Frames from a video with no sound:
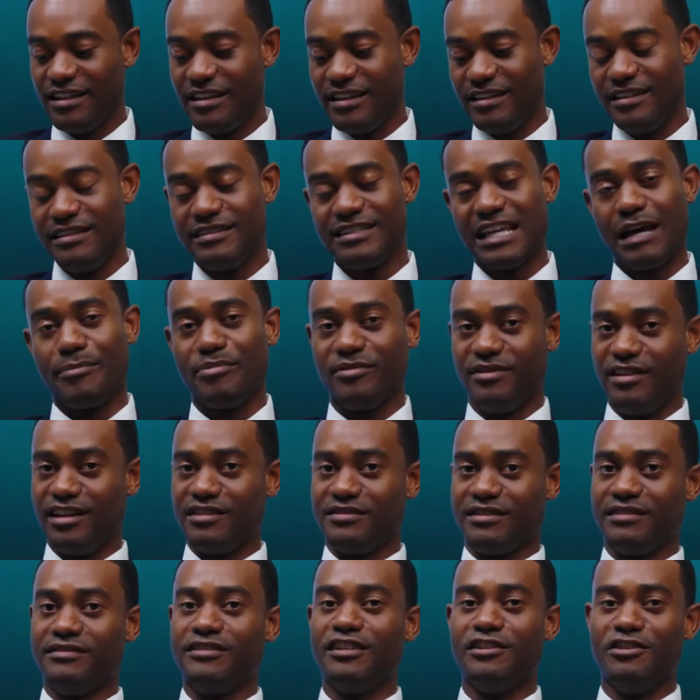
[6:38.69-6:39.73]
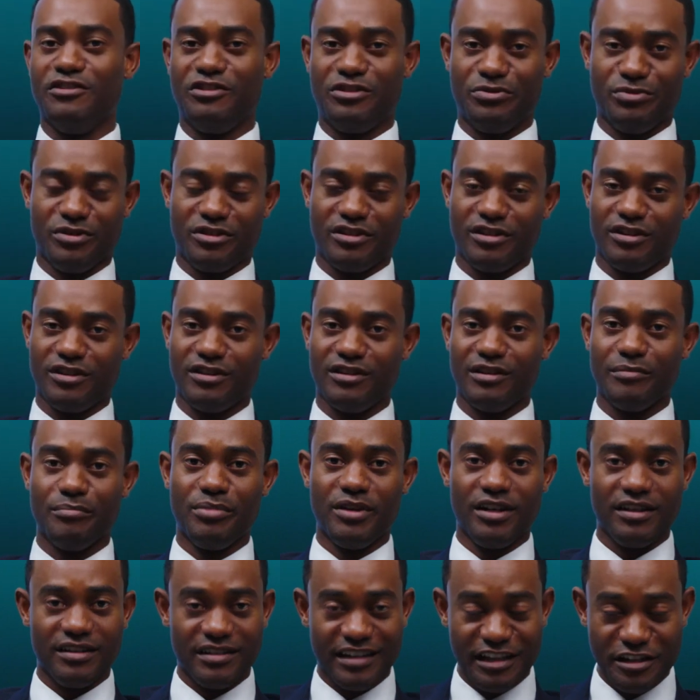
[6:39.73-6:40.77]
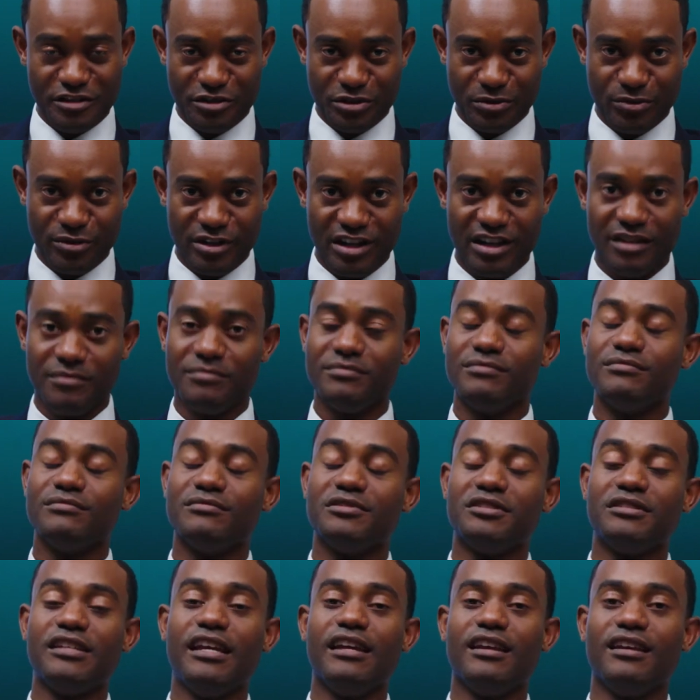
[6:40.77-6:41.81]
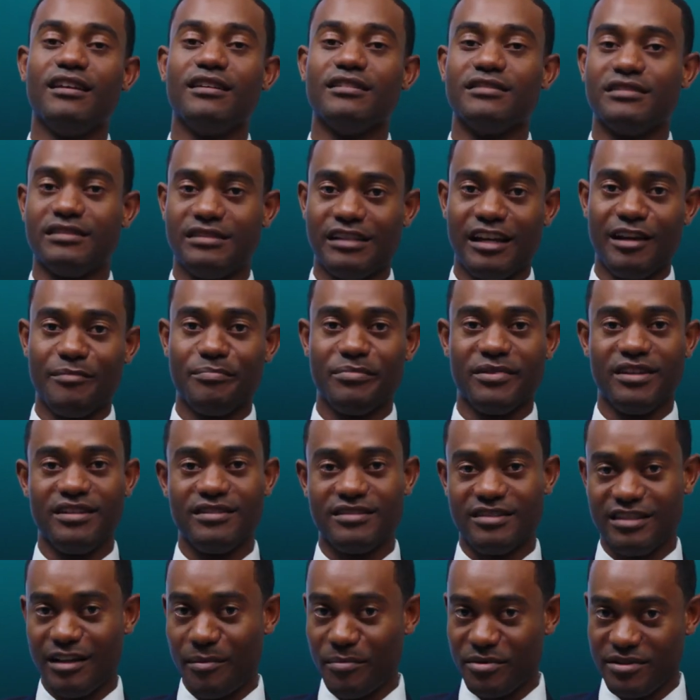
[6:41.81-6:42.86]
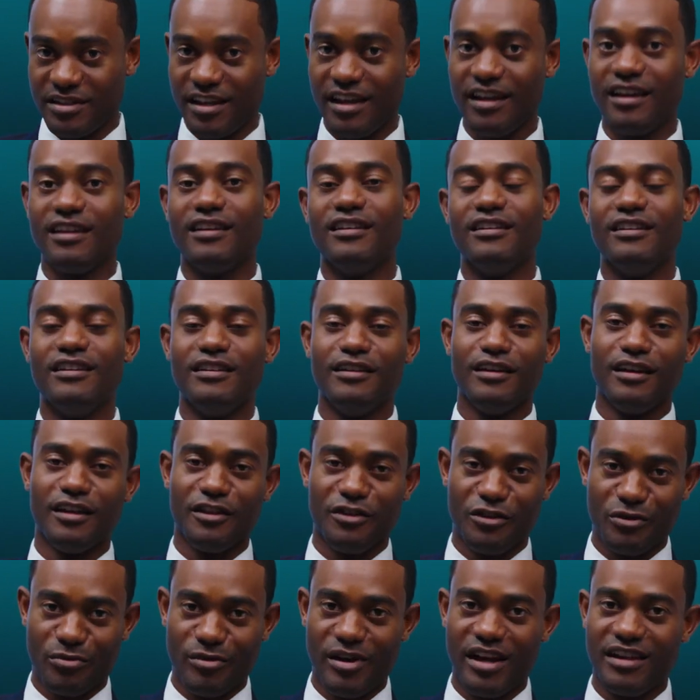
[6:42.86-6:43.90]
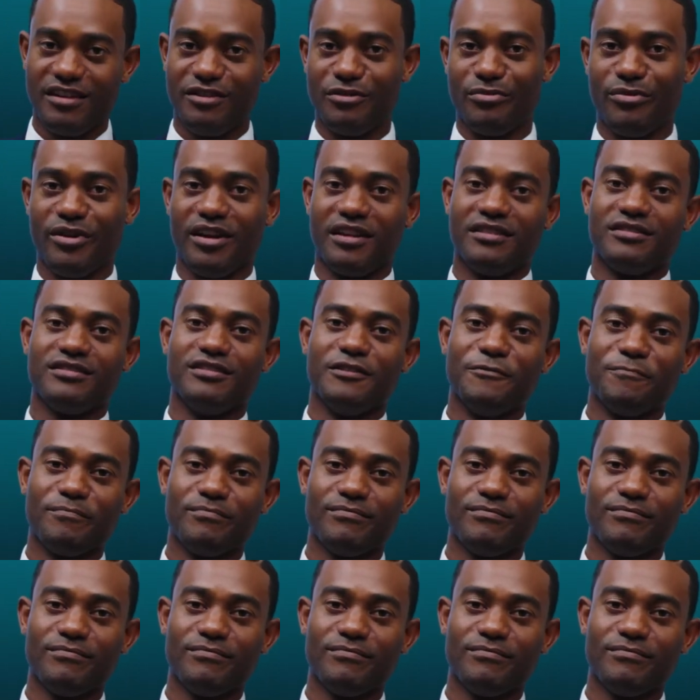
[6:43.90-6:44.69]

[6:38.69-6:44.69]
these type of things continue to occur. But Instagram is taking a step in, some say, the right direction.